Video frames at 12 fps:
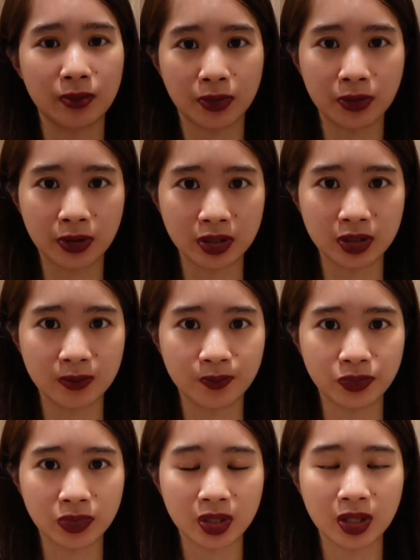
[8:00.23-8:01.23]
important.
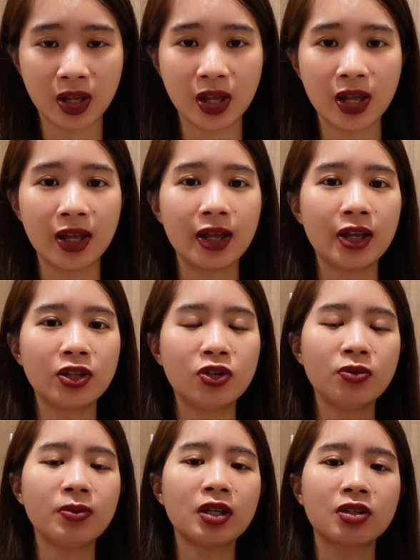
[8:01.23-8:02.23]

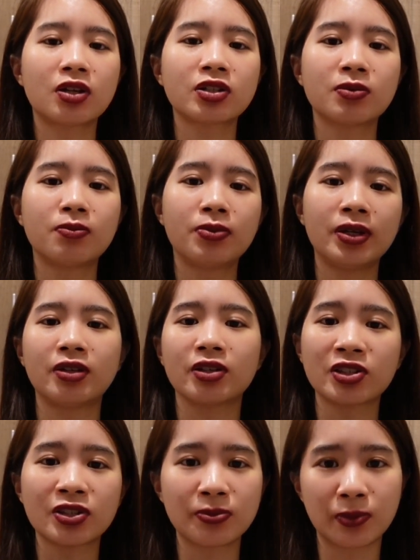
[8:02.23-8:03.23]
You may not be the
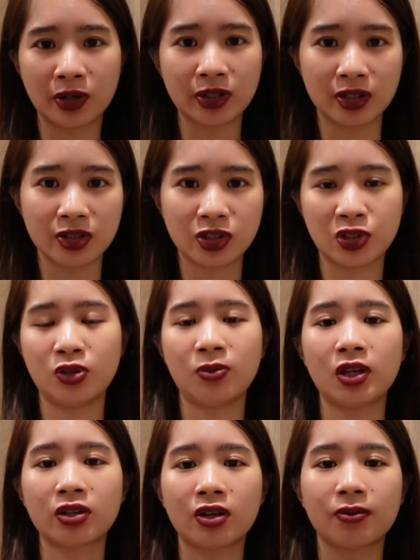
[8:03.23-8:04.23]
smartest, you
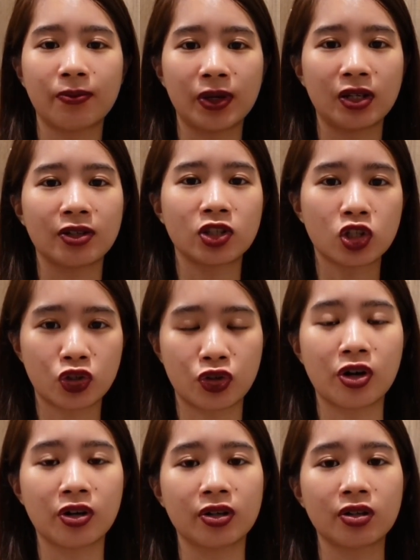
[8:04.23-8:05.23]
may not be the
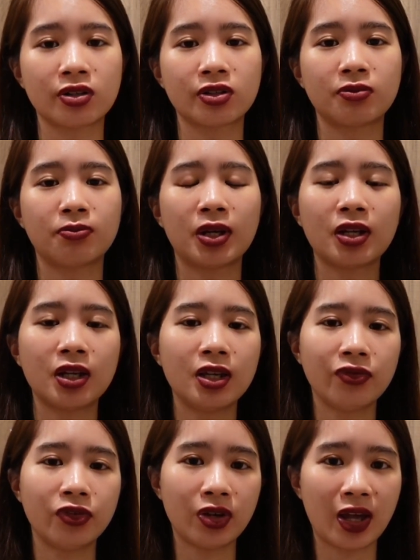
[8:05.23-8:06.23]
strongest, but
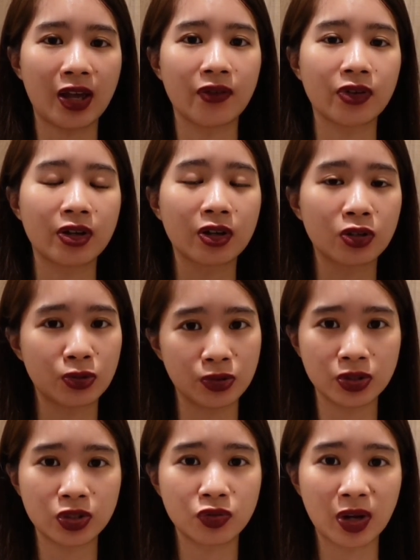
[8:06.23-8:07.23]
if you have a
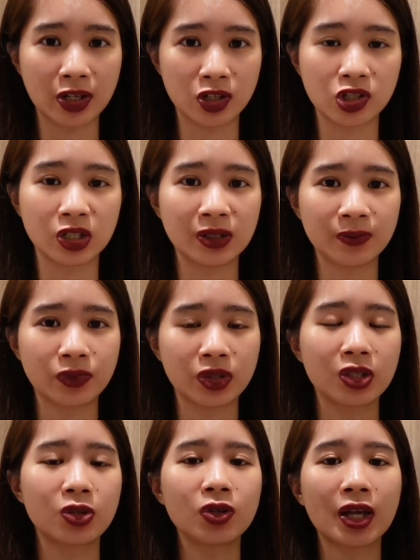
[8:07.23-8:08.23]
good strategy,
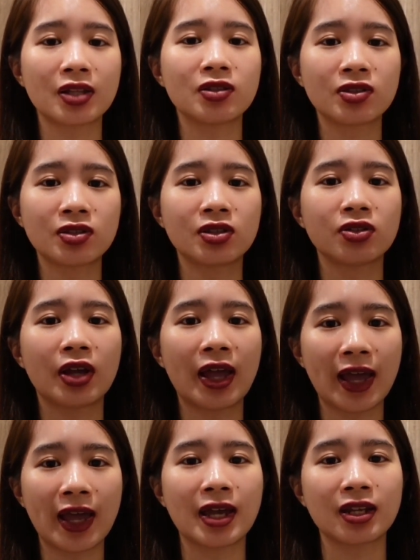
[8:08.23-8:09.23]
you can still
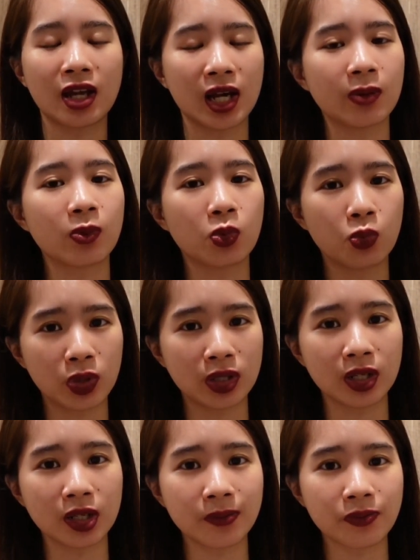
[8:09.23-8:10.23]
end up
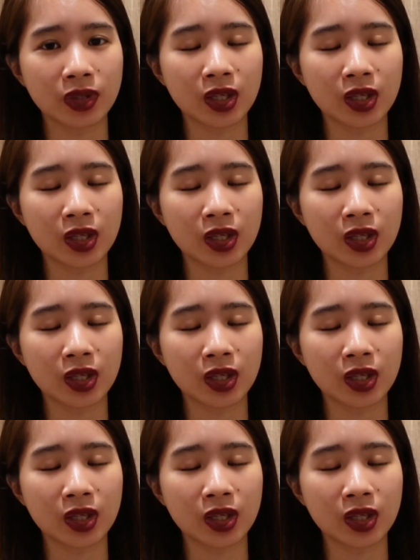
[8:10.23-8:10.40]
winning.